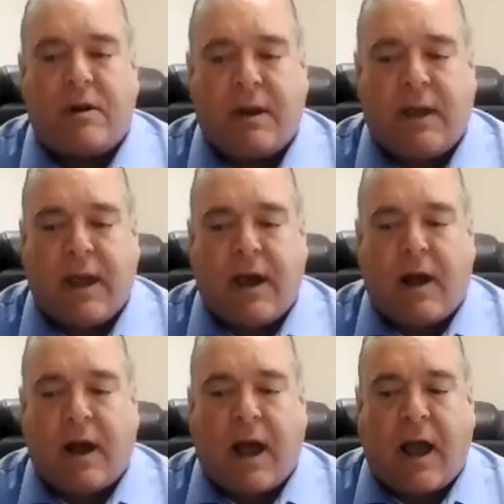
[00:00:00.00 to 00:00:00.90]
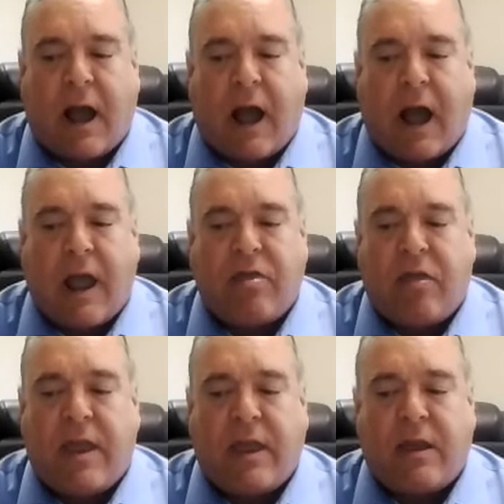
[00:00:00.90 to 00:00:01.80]
yeah. I
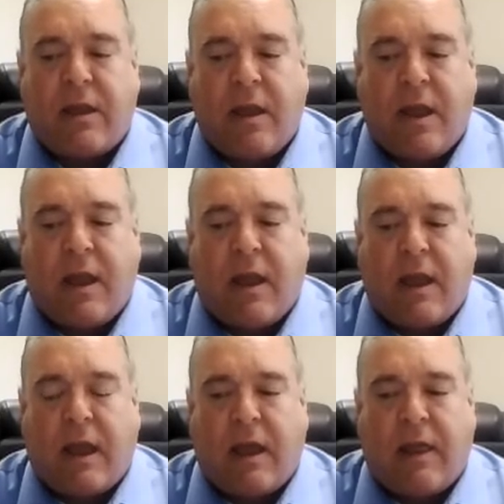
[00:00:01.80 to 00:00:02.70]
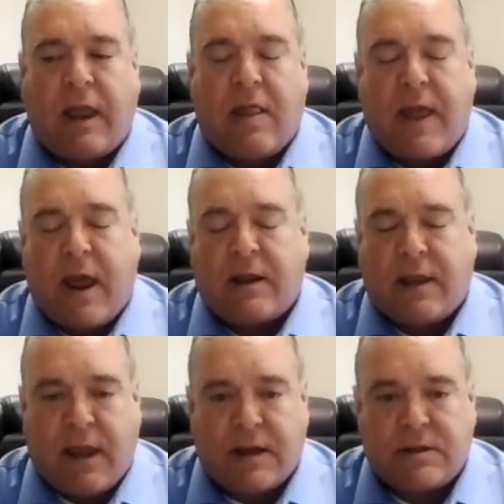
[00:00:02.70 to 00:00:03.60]
think in that
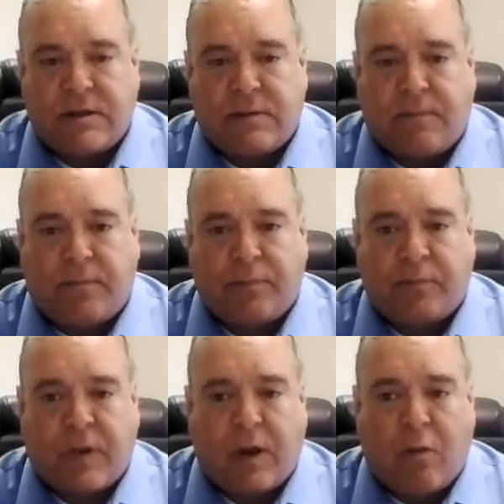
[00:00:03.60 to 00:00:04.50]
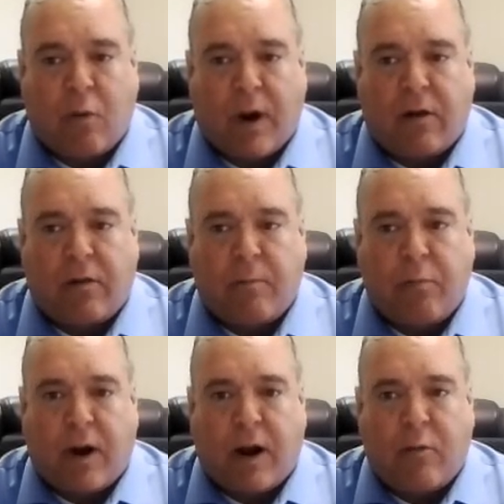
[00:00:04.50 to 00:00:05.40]
case, while the
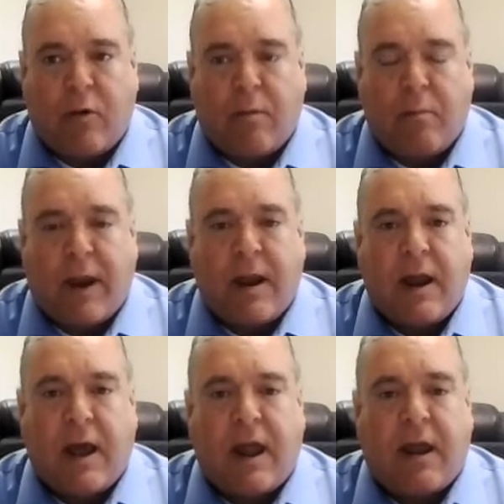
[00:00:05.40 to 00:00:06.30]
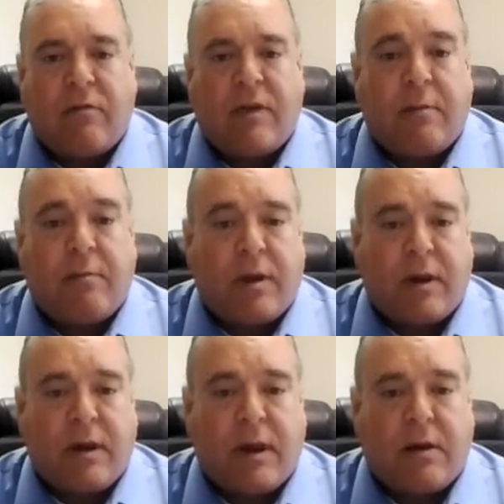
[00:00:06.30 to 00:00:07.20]
borrower may not have the
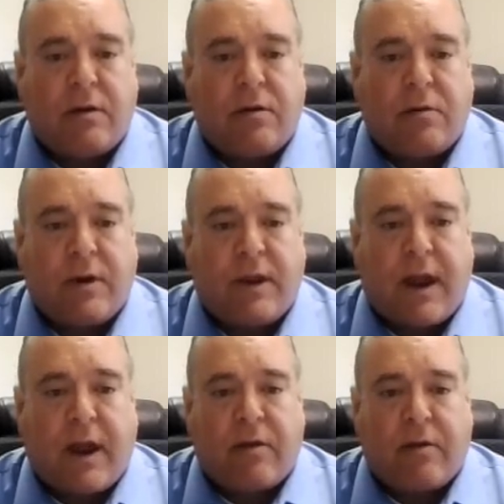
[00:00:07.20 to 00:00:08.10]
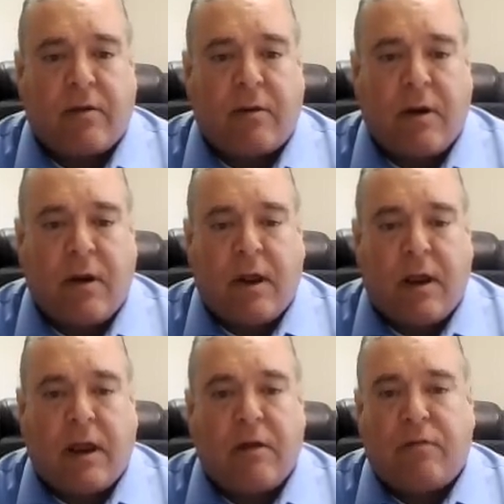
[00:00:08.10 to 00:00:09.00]
ability to gather
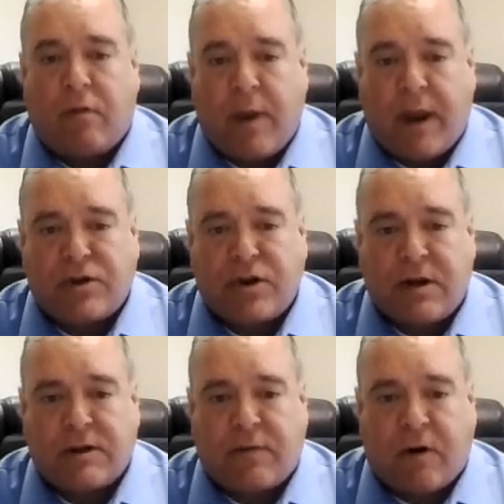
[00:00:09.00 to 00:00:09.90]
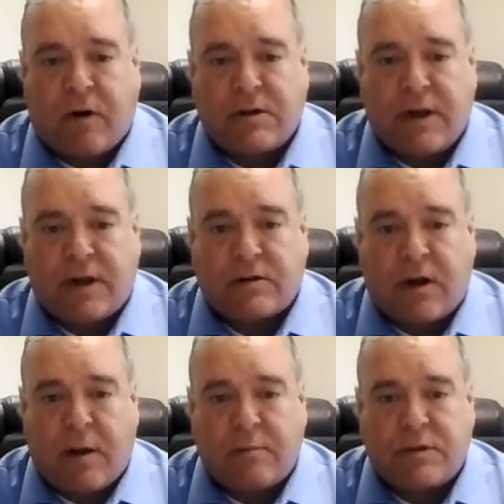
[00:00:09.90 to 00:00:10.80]
information as far as sales
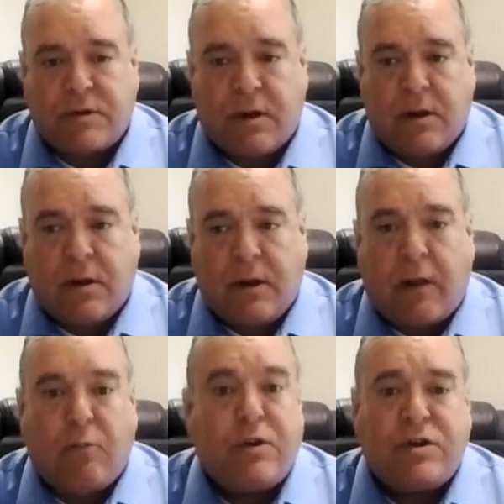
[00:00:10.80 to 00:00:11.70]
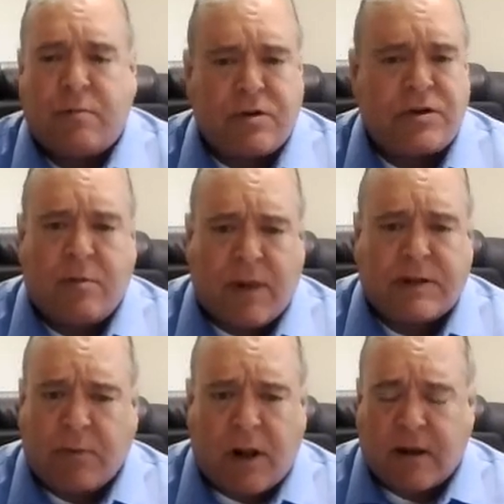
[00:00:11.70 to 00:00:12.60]
comps, and we should presume that's
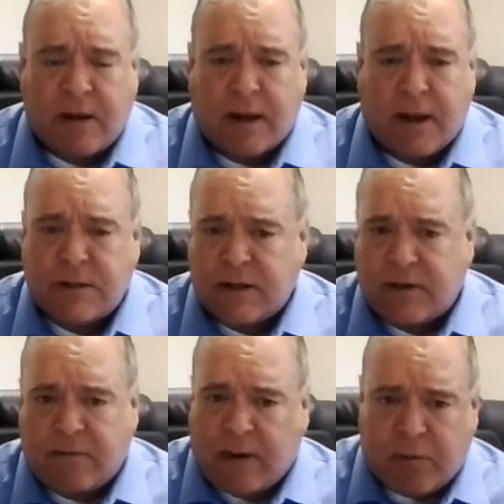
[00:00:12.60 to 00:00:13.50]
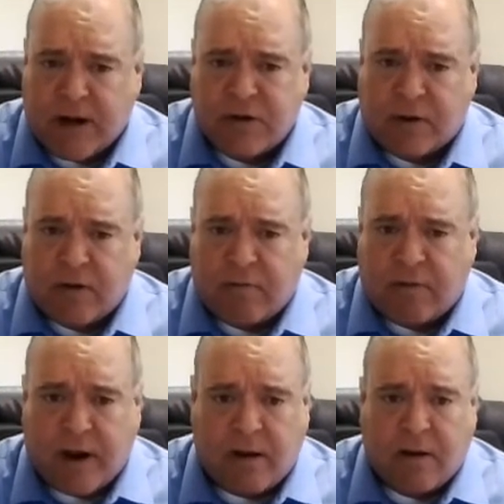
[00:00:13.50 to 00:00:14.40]
probably the case, because if the appraiser couldn't find it,